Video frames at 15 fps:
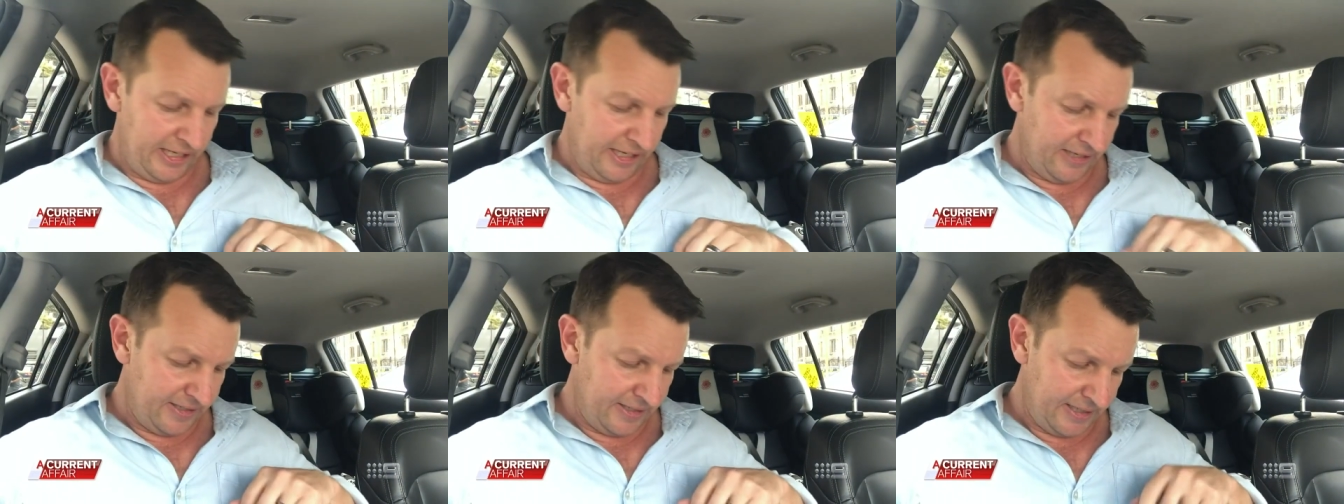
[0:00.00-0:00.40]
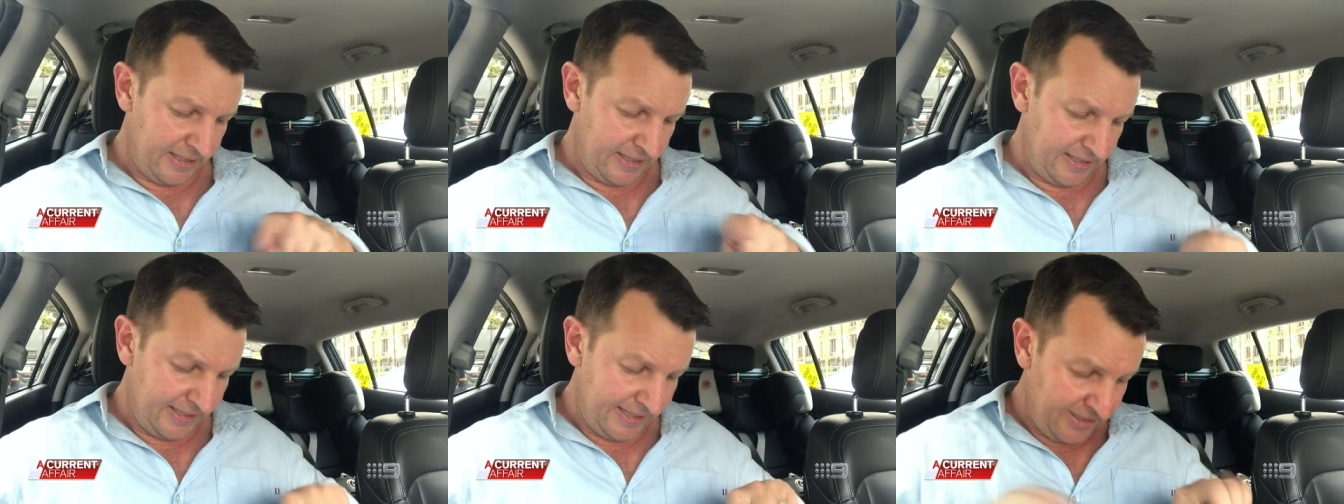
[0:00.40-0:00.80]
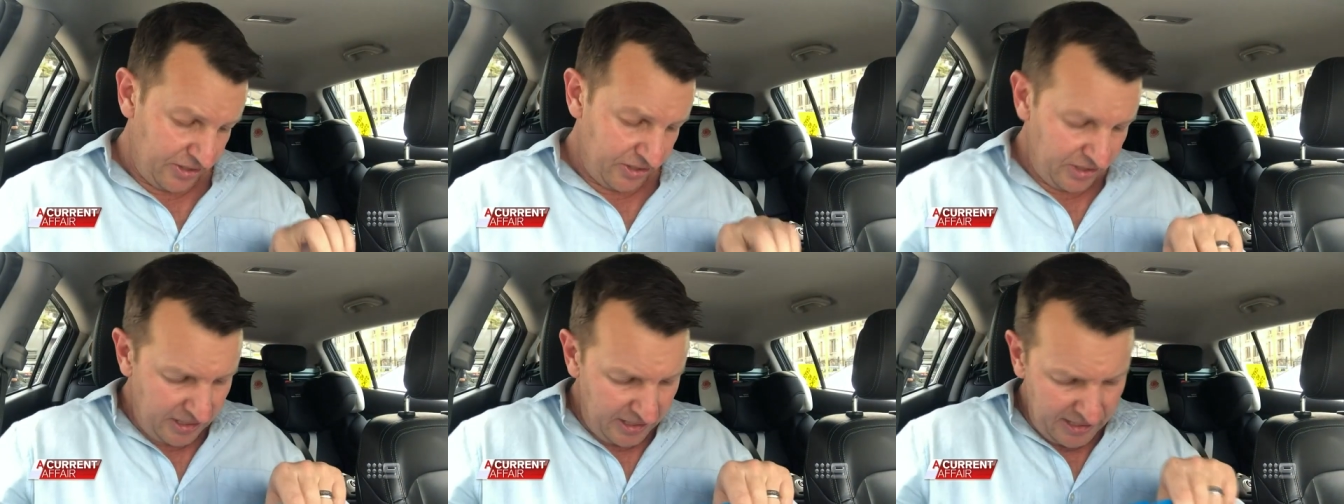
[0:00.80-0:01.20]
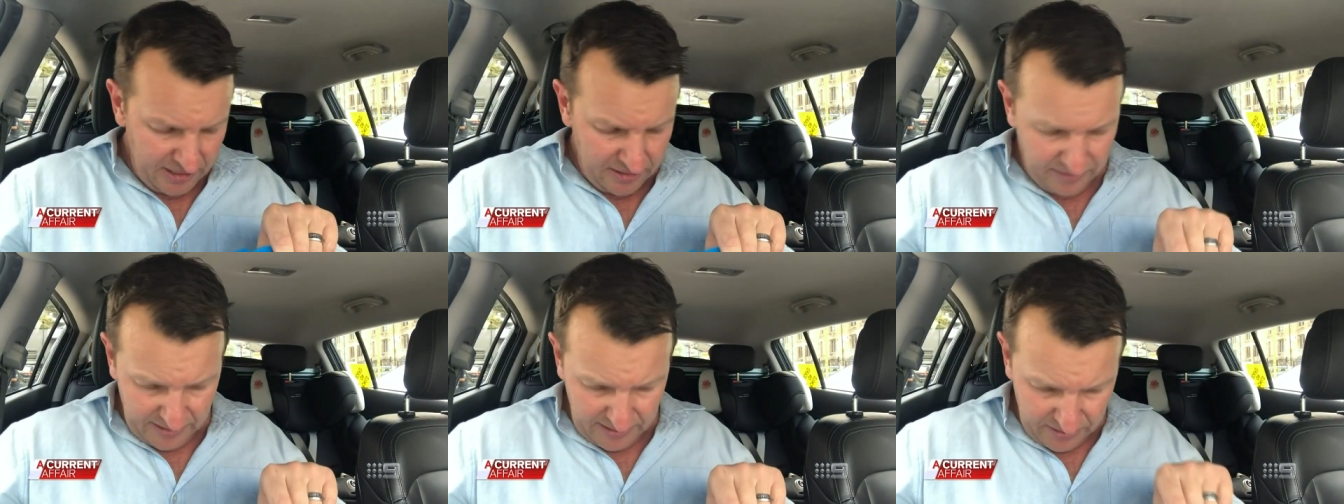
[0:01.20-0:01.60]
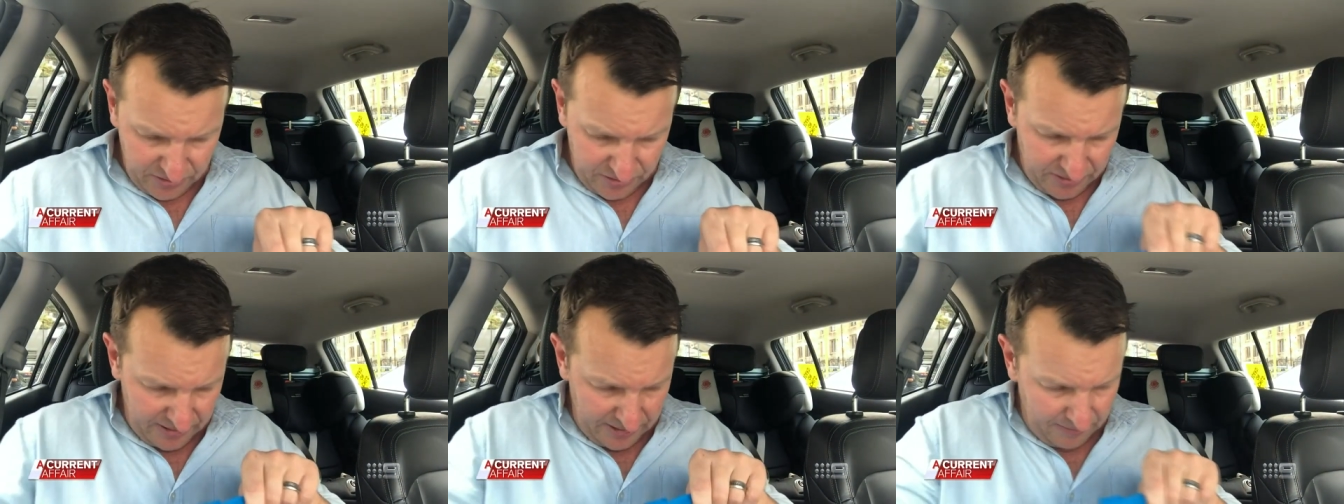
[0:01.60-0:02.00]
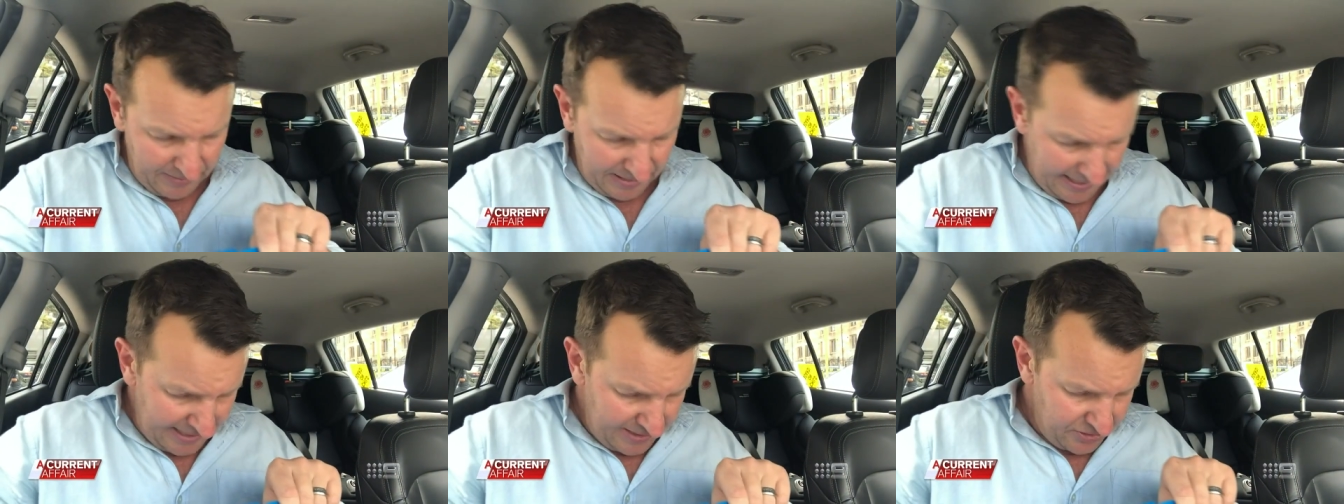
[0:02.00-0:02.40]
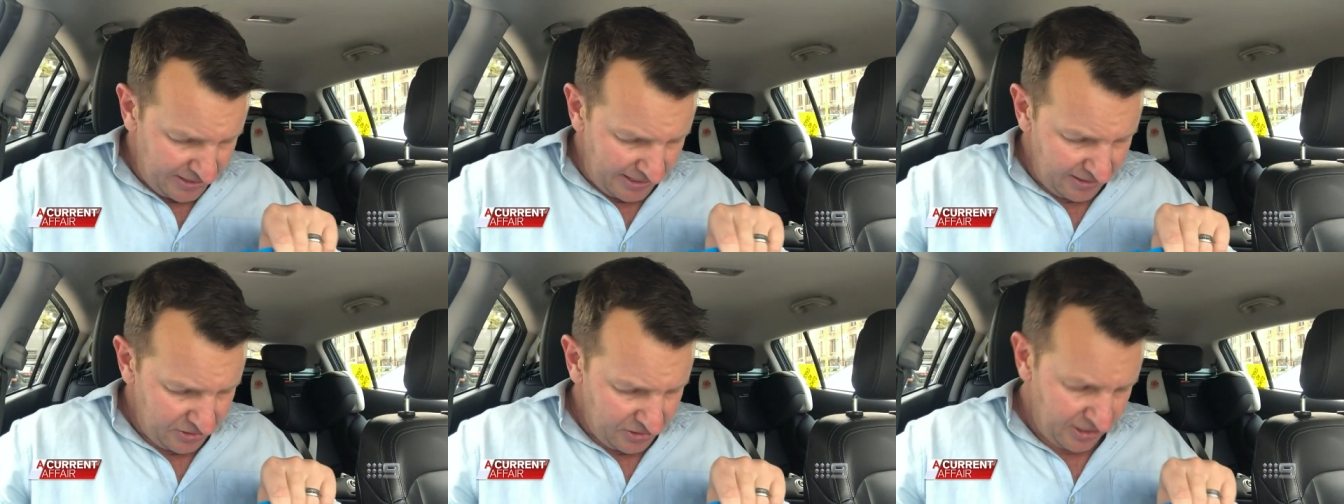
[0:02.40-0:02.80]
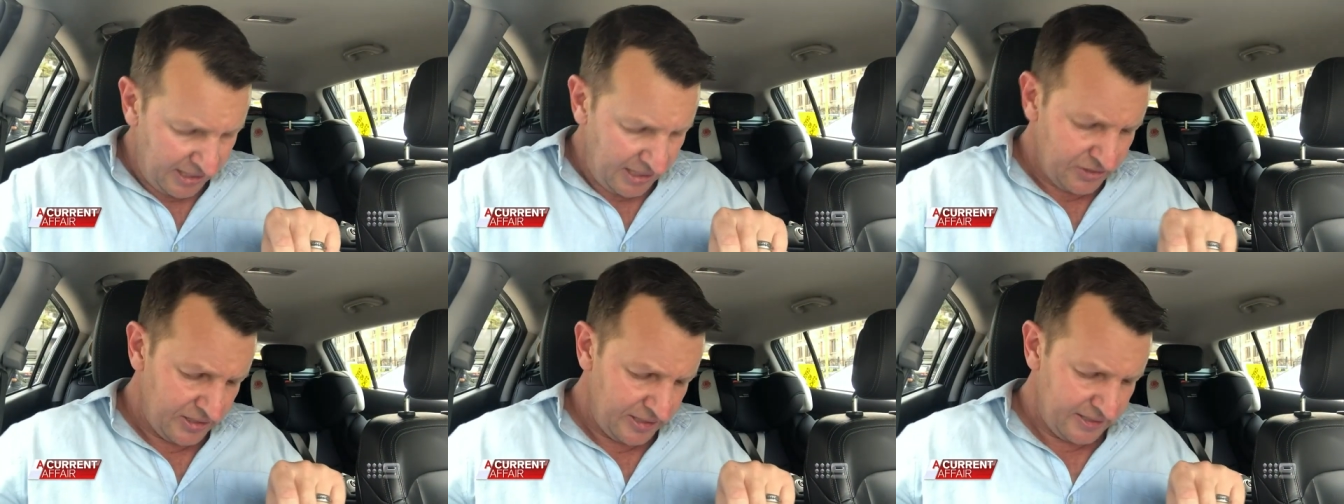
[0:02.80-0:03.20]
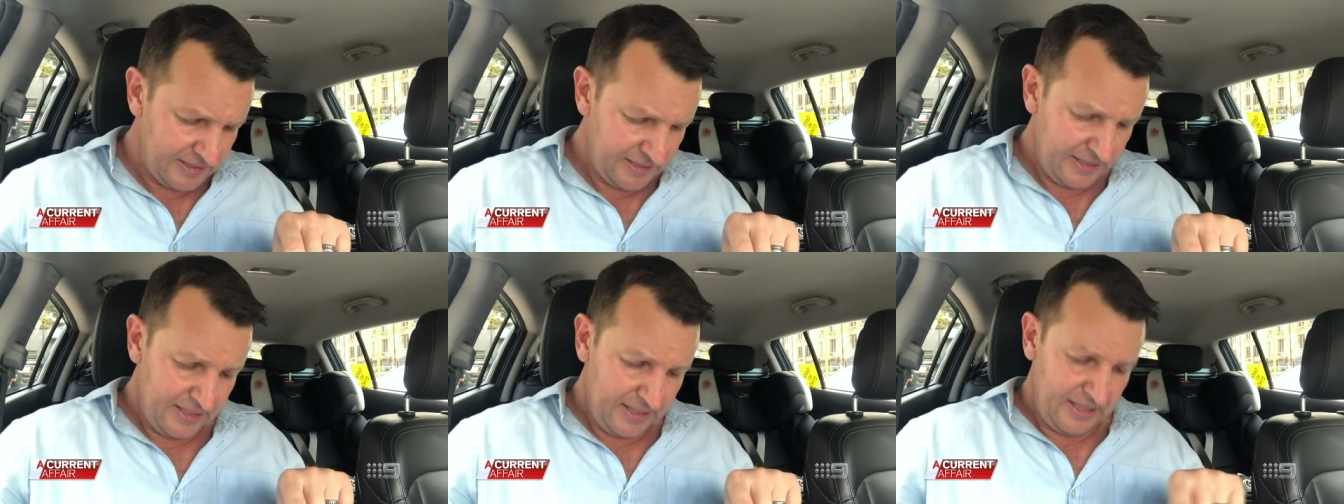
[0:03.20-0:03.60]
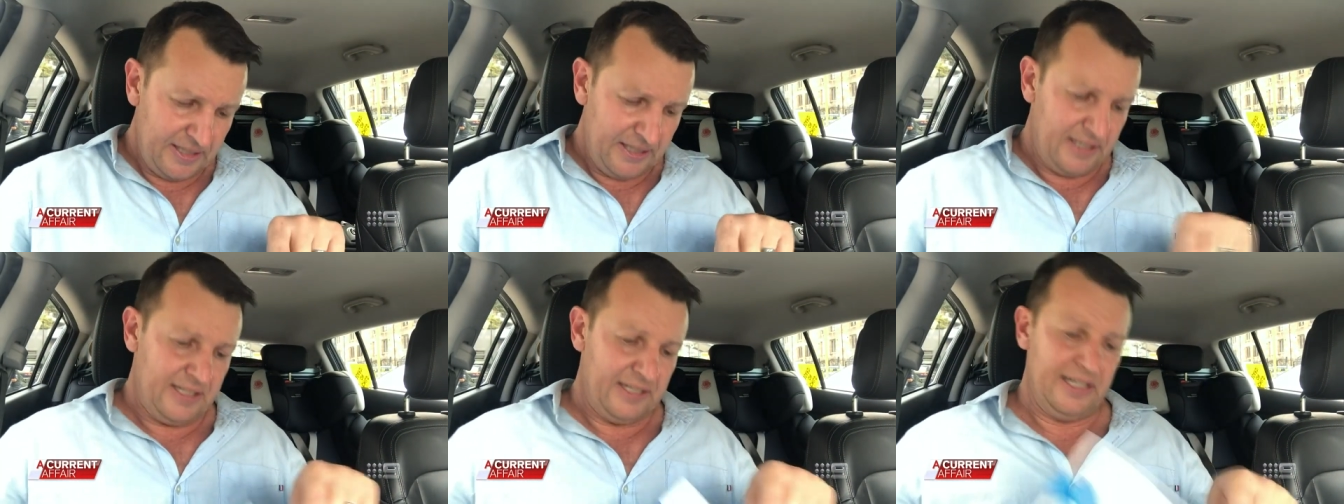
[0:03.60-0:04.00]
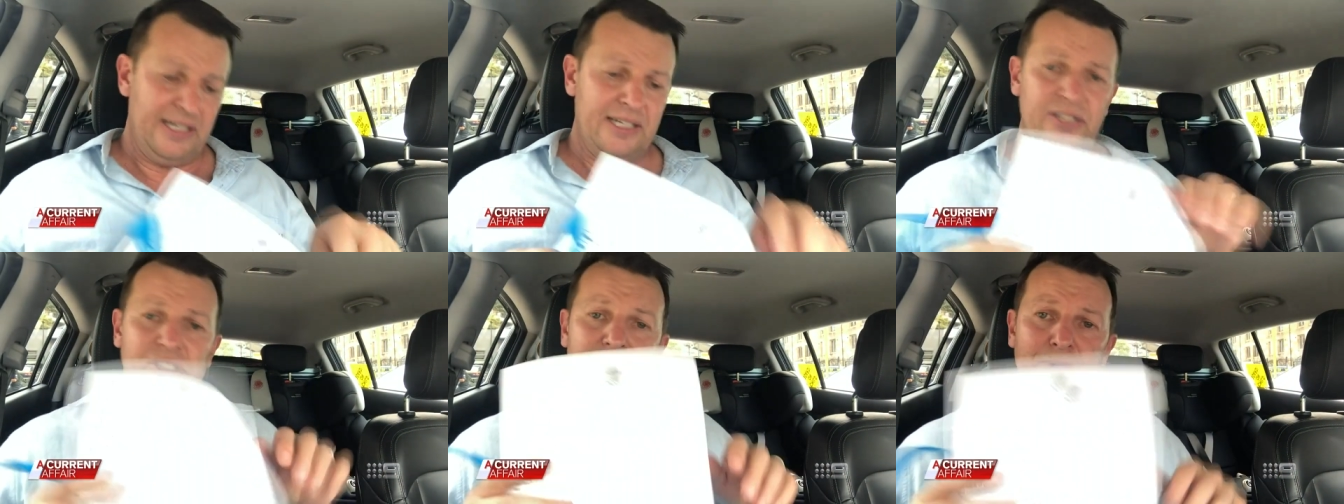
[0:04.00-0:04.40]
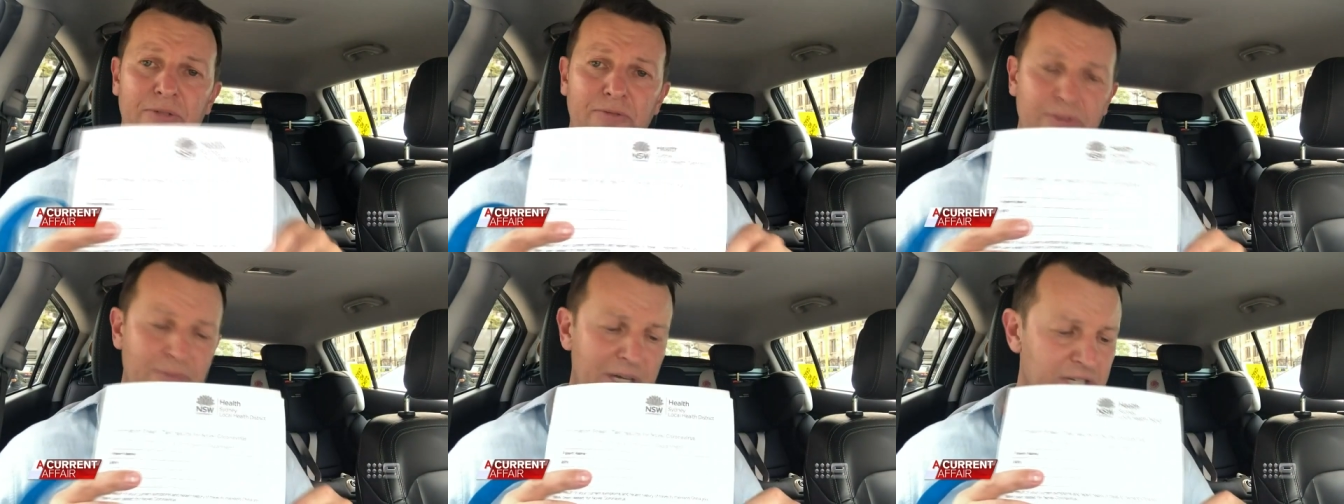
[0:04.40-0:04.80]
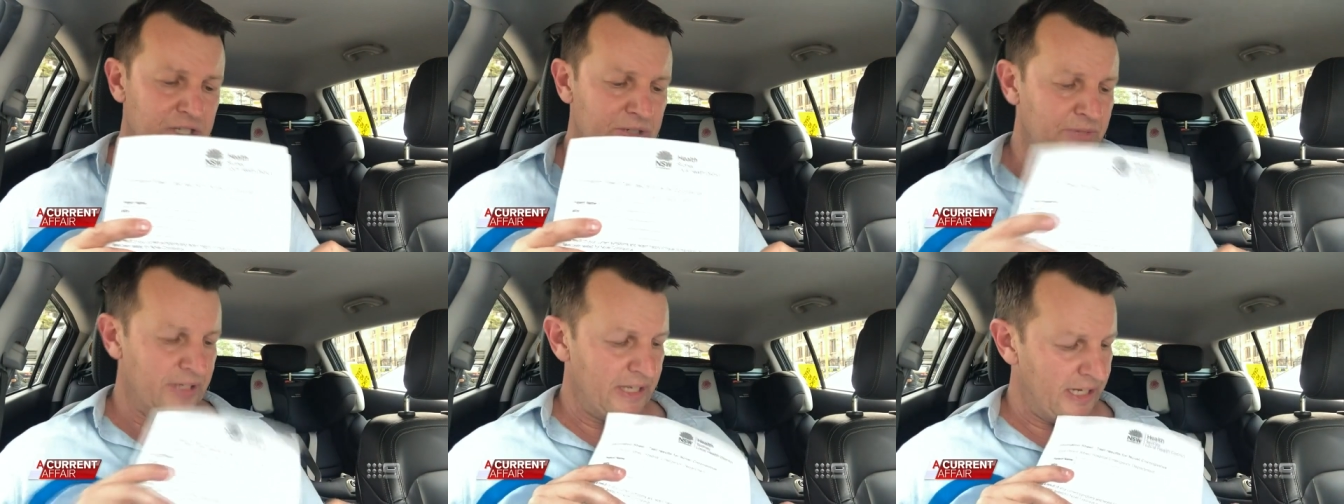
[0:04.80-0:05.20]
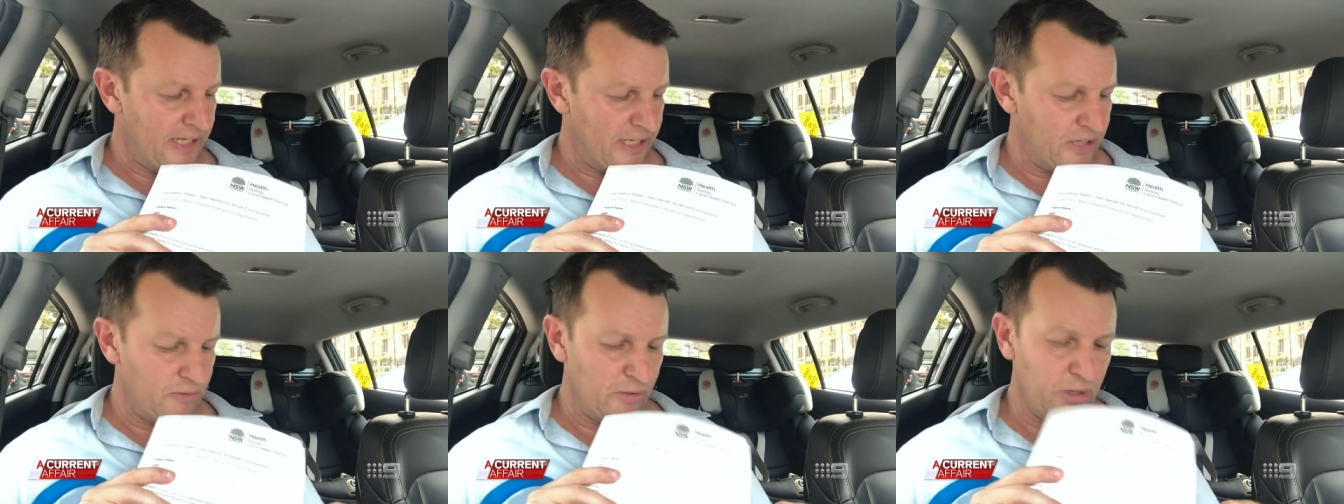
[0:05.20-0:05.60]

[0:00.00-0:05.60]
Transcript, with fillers: here. Uh, inside there's some hand sanitizer, uh, some information regarding